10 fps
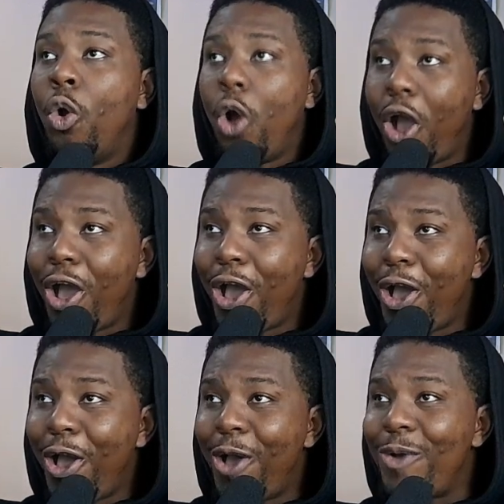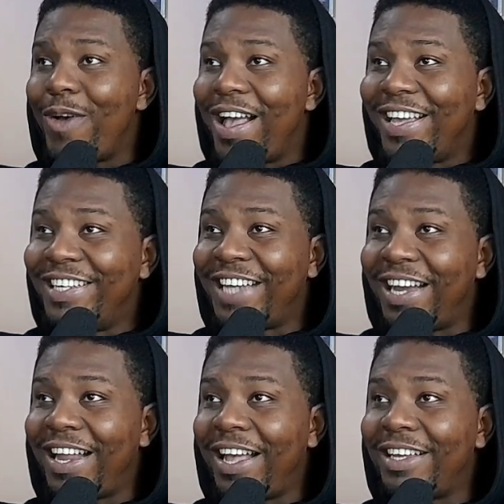Whoa!
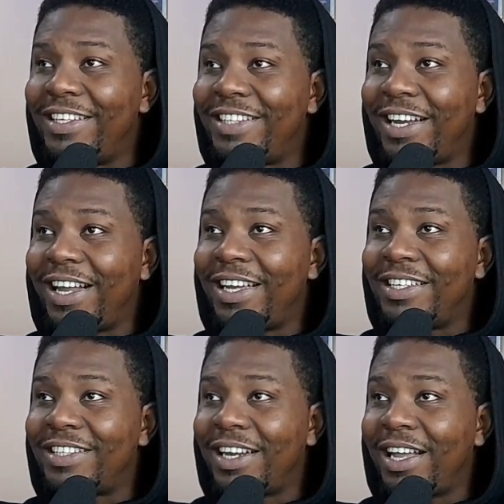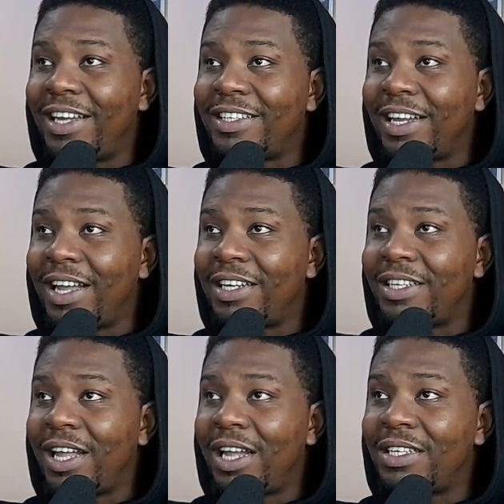Indiana
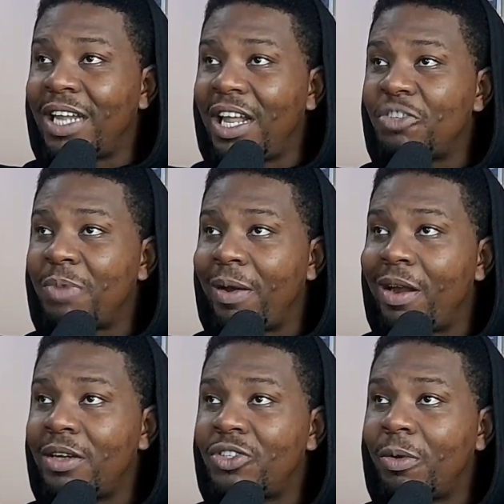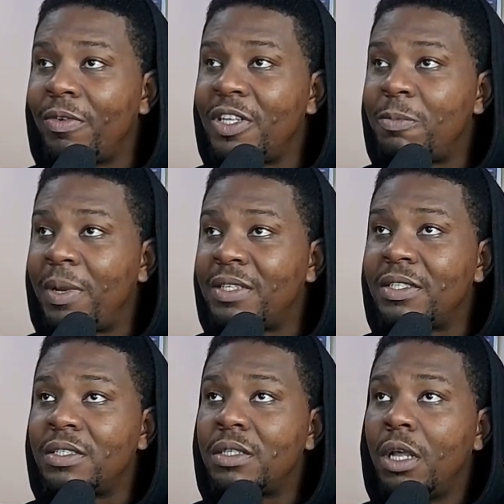should be around some of these
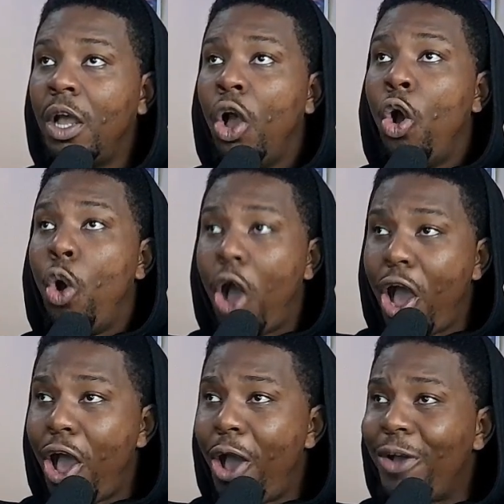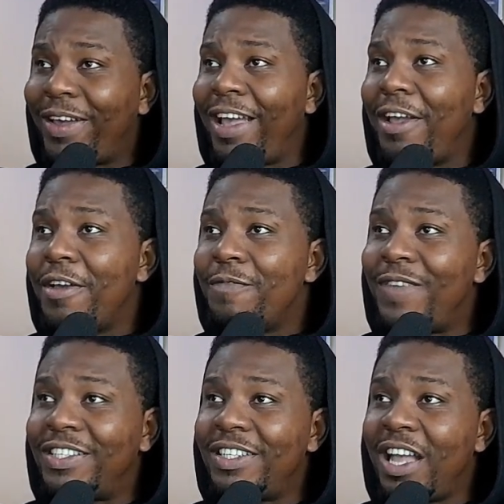places. Whoa, okay.
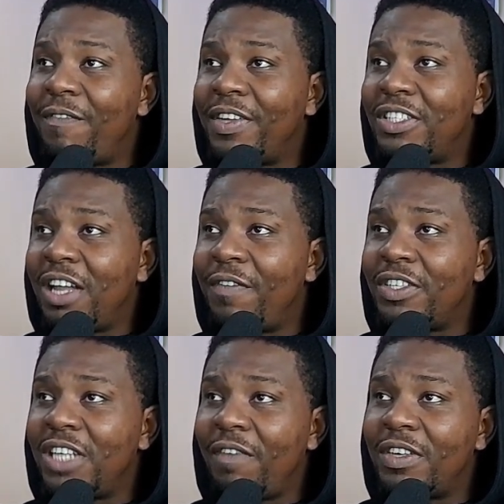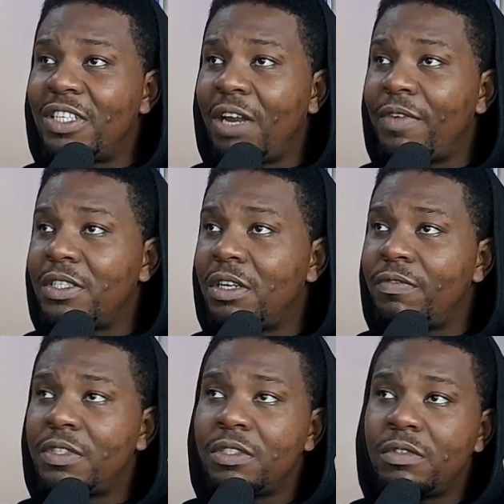Virginia.
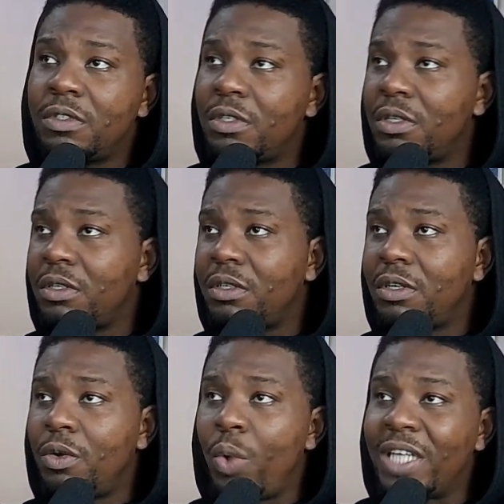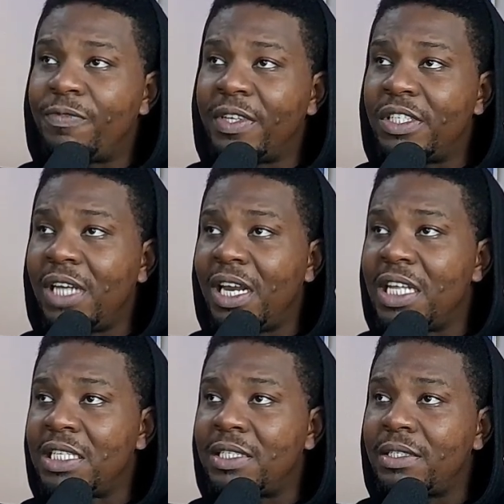West Virginia,
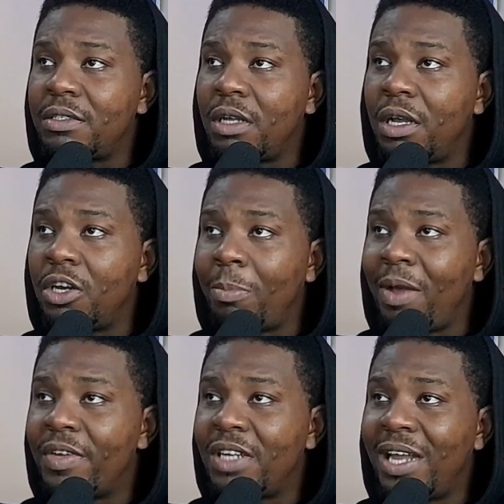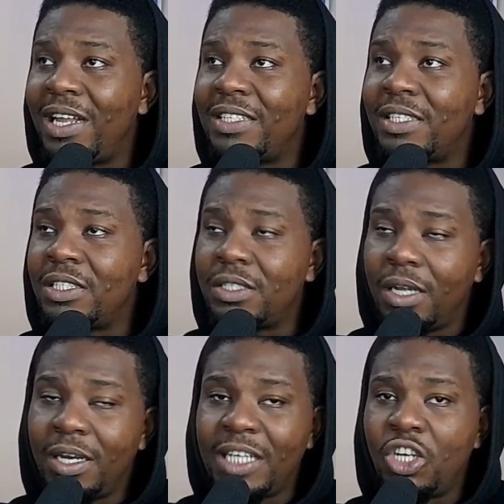there's normal Virginia, this is
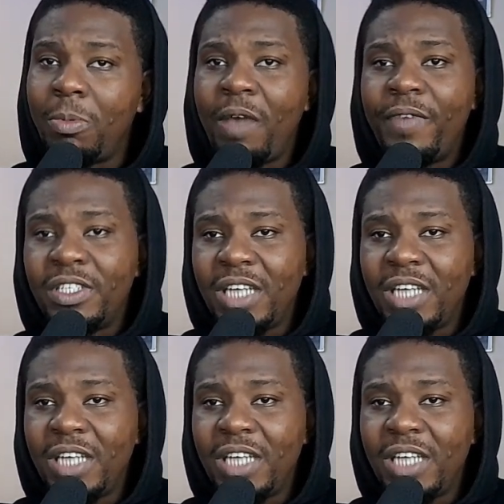normal,